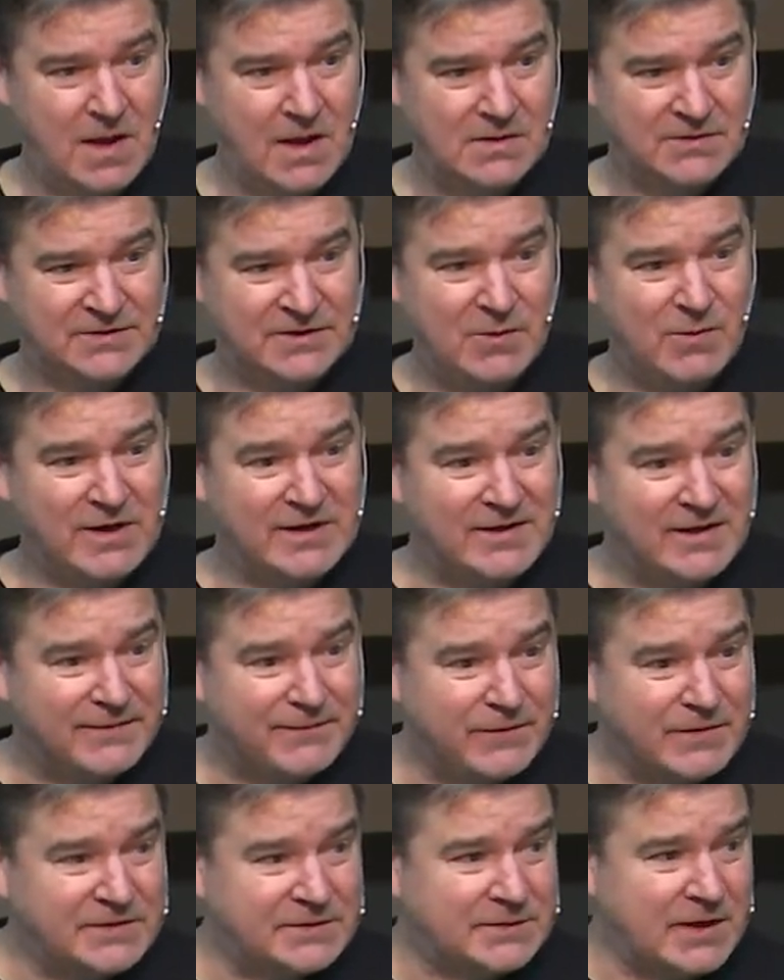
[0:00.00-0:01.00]
See what a
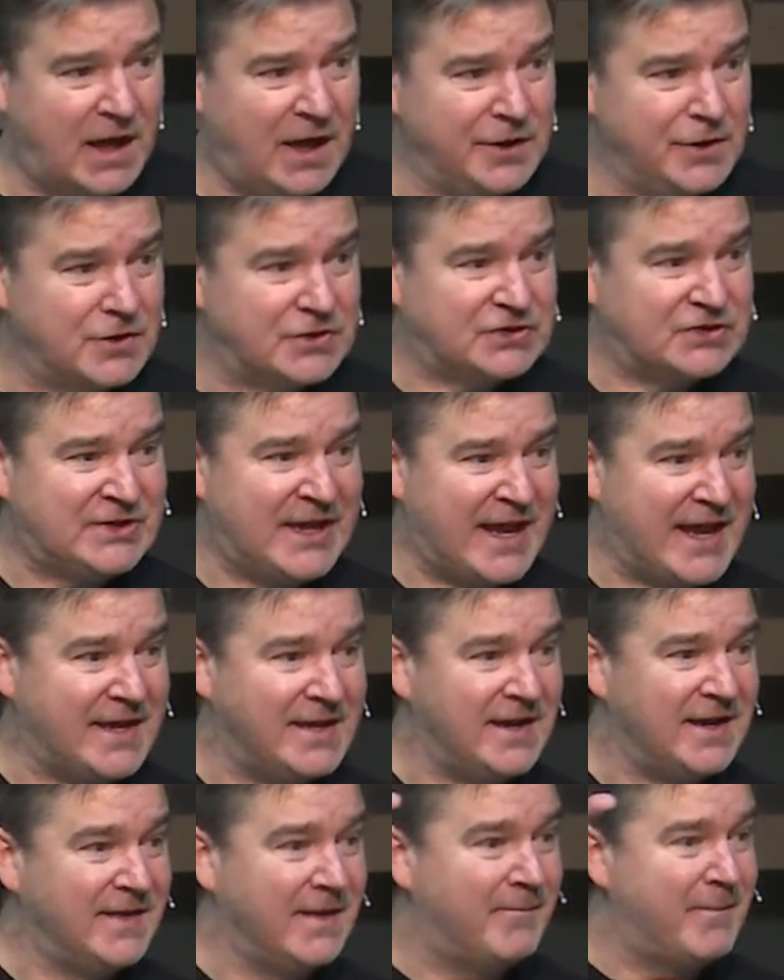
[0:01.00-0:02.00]
difference
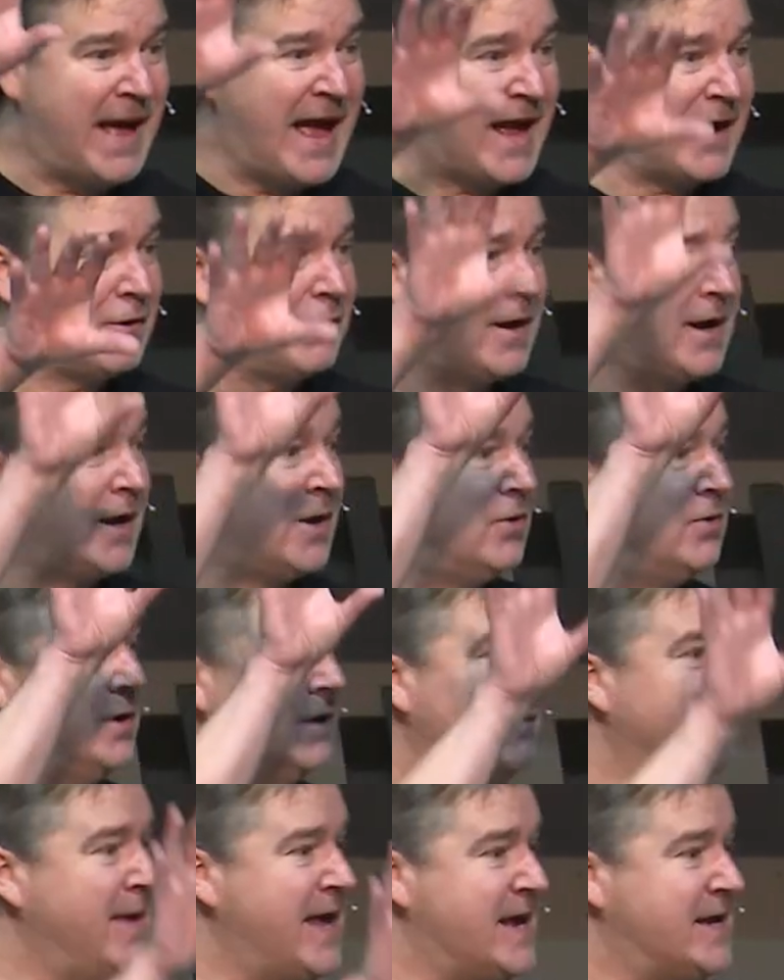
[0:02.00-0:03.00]
understanding the background
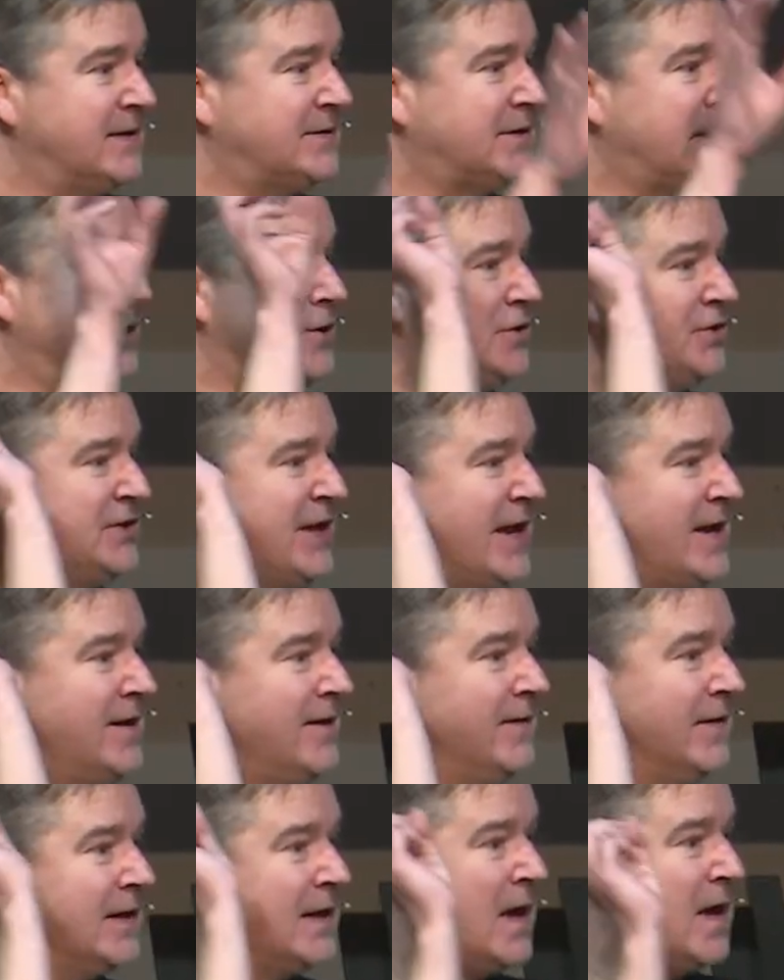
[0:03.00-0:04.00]
makes,
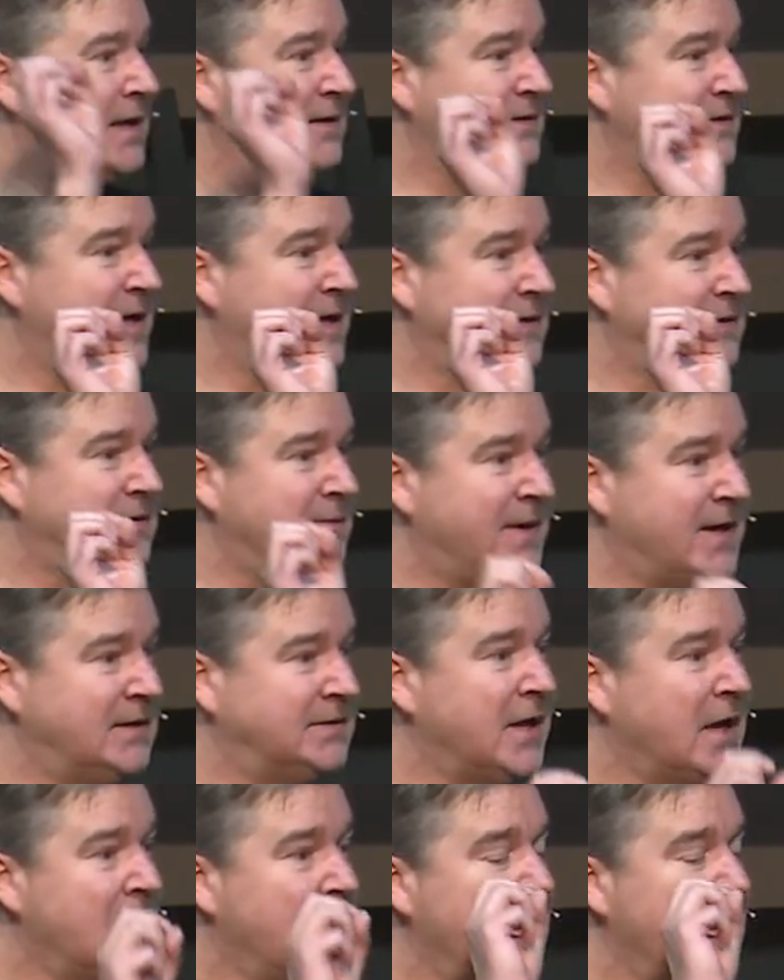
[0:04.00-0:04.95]
understanding the context makes.